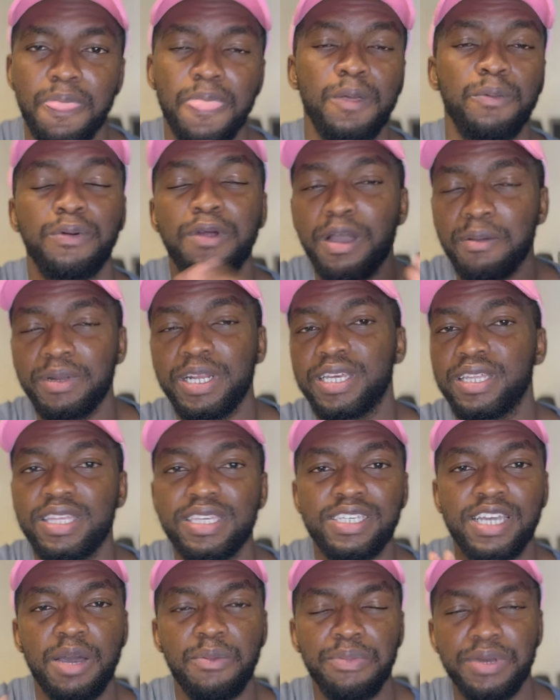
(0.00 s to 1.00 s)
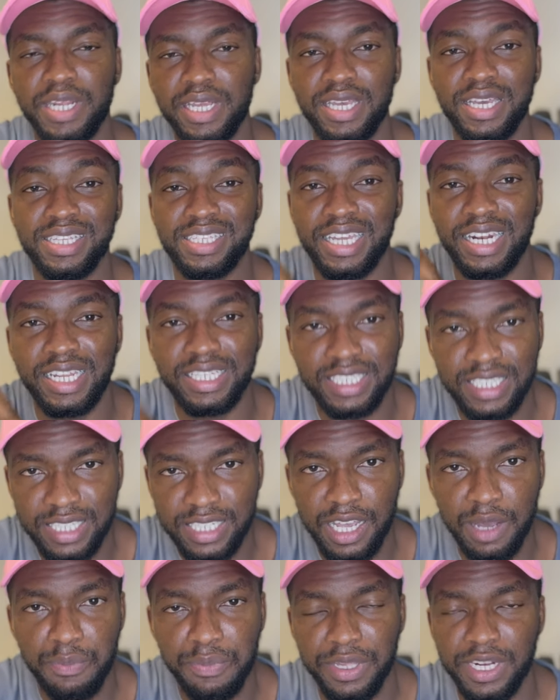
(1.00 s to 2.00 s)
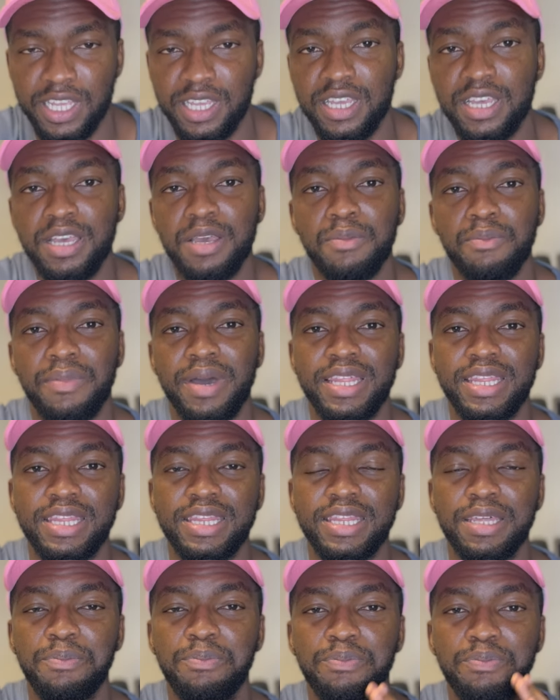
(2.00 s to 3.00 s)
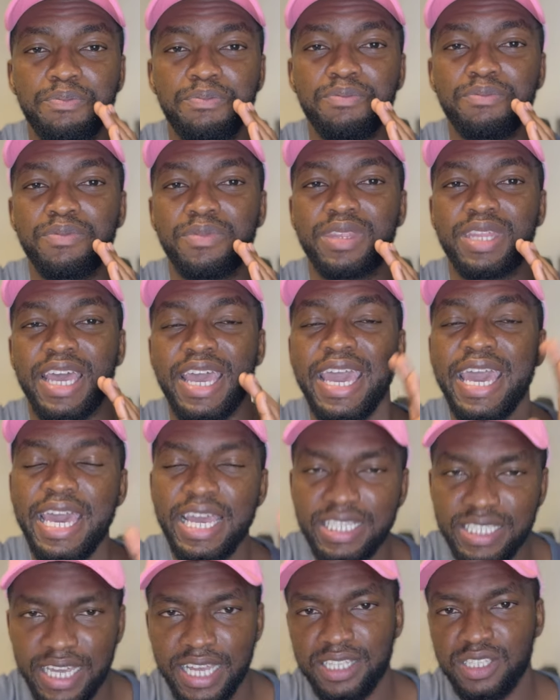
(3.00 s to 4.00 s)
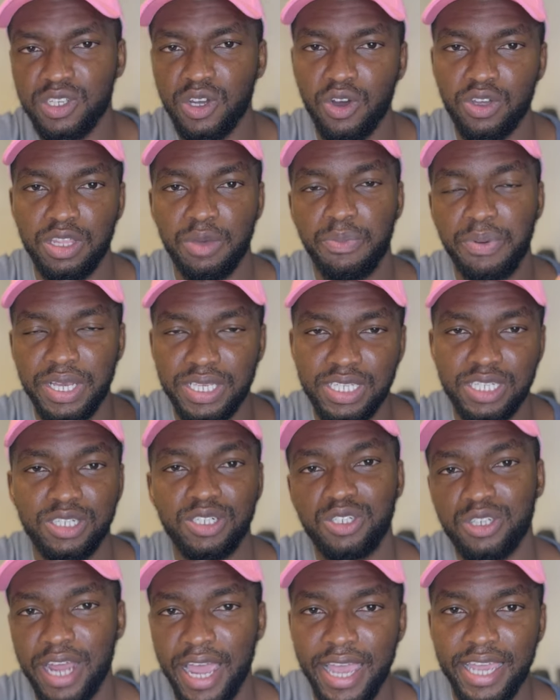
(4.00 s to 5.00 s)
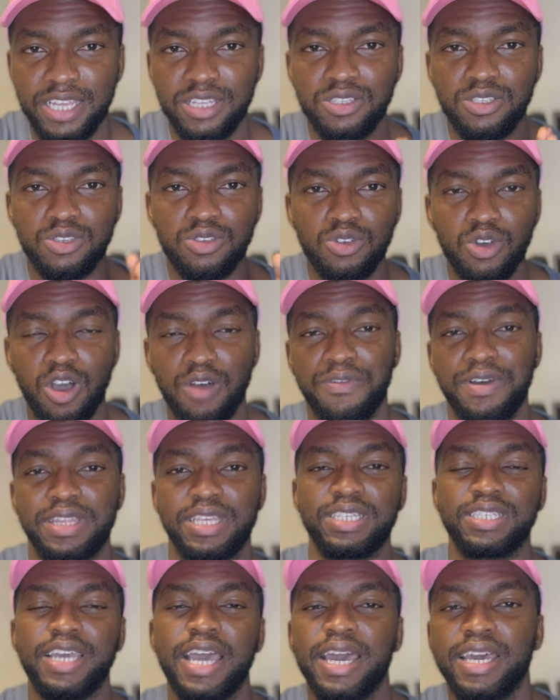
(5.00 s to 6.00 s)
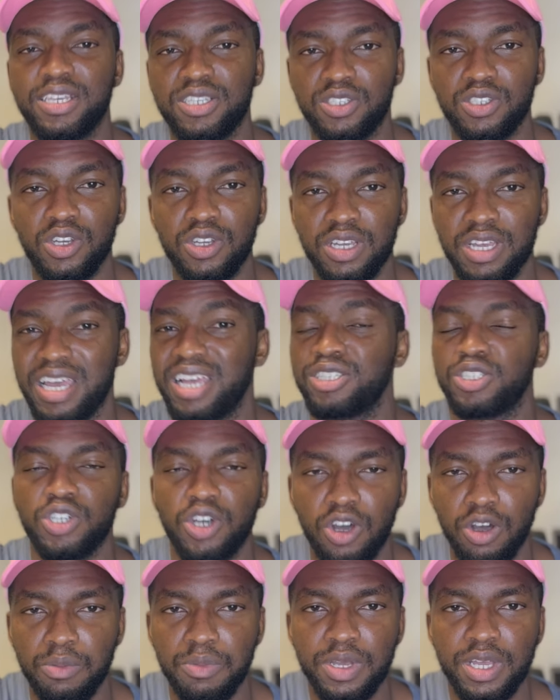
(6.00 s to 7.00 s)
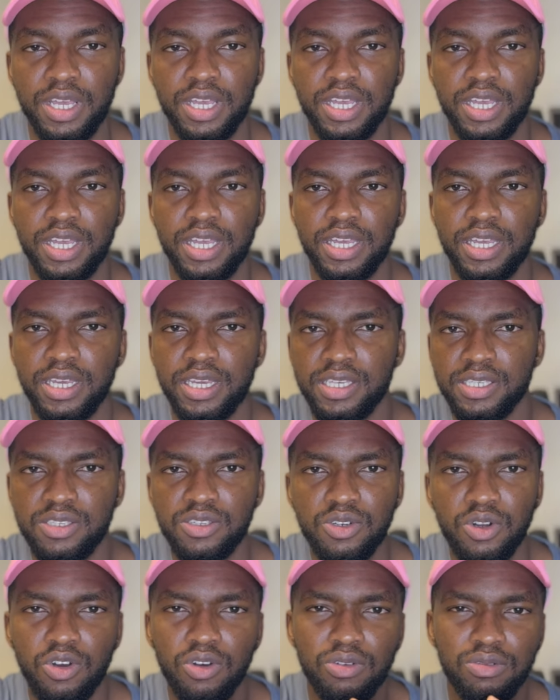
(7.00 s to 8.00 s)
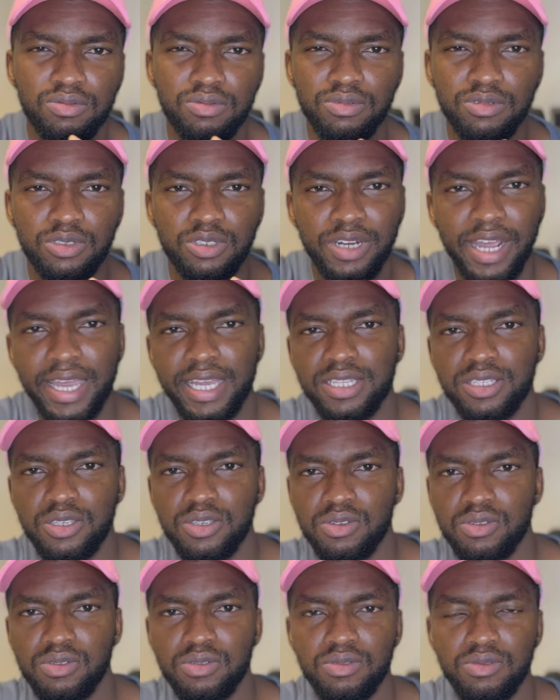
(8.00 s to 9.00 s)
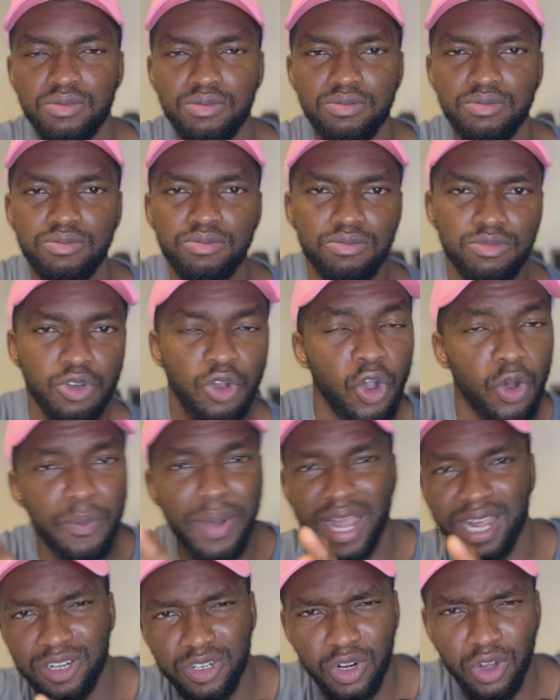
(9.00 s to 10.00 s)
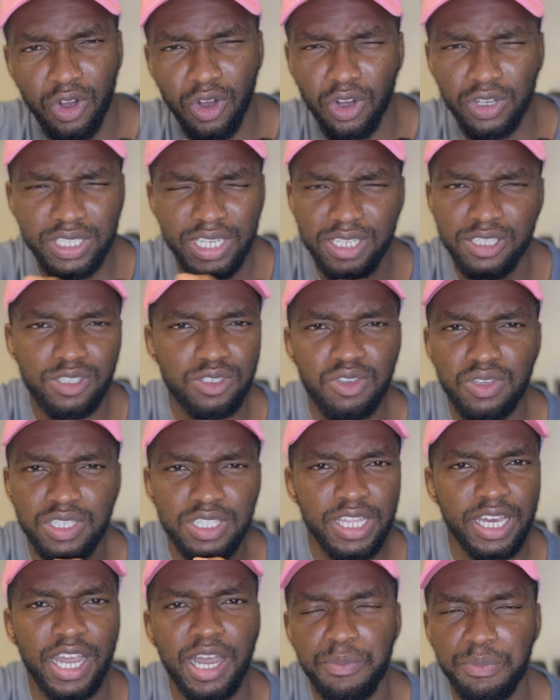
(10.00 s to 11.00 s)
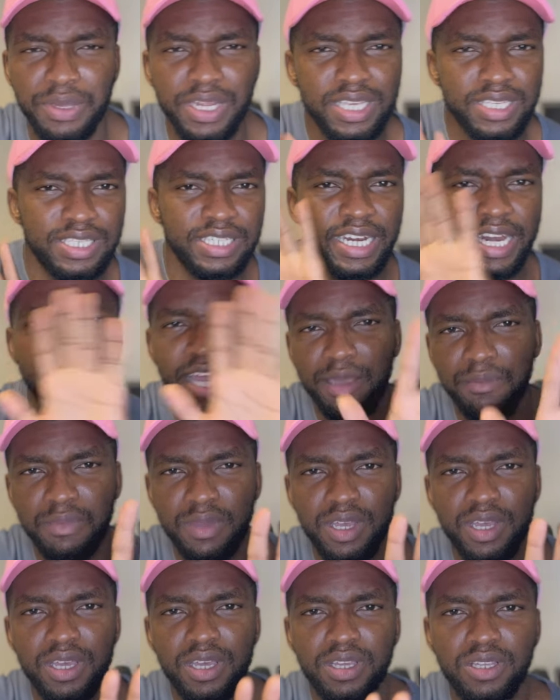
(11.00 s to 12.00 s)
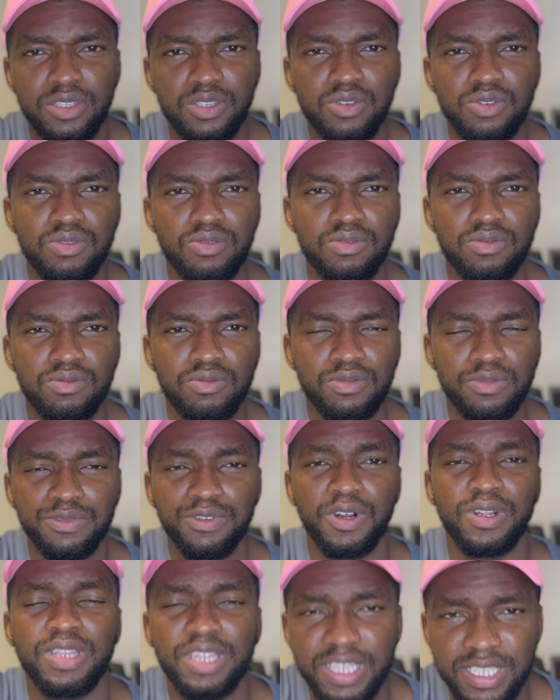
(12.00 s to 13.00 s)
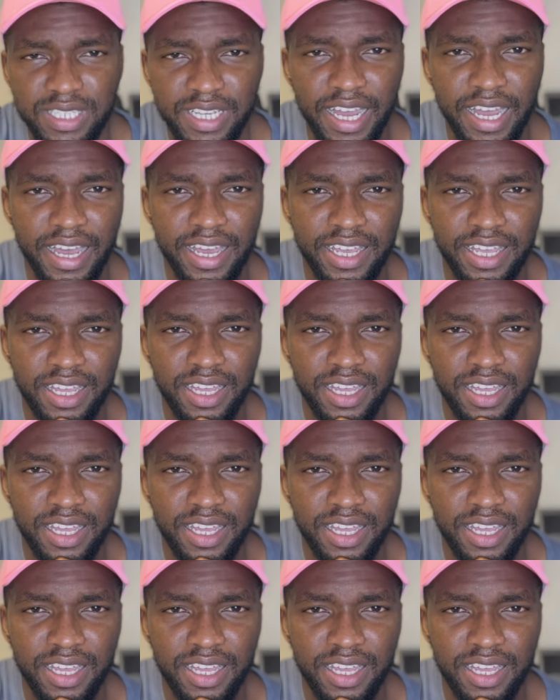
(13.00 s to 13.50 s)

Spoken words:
probably this company, it's a legit company, but the agent or the person trying to offer this guy a job is, trying to go back door or just using the company's name to fraud this guy.